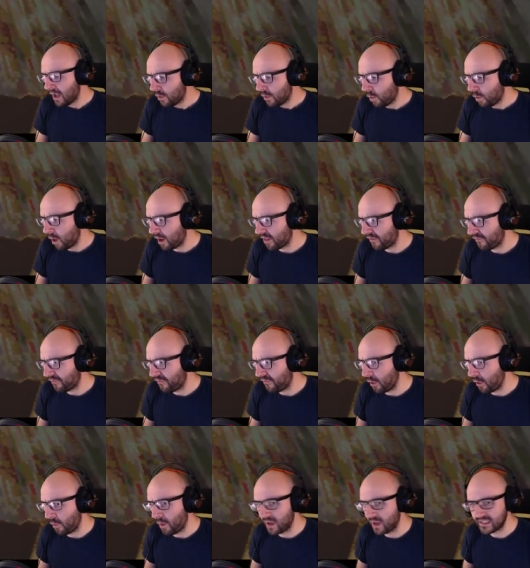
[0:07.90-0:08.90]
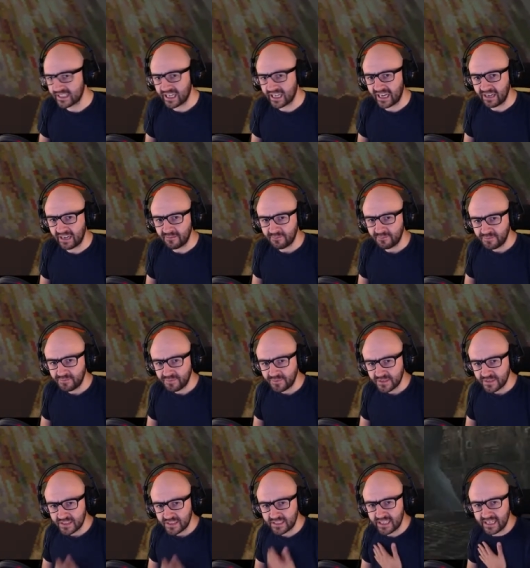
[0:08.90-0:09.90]
What the fuck was it?
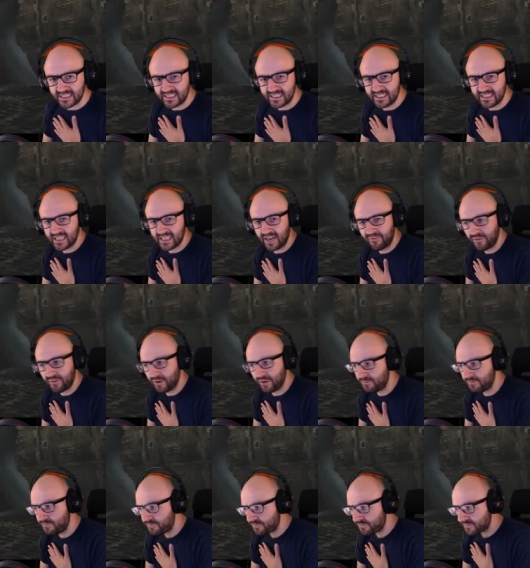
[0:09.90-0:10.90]
67.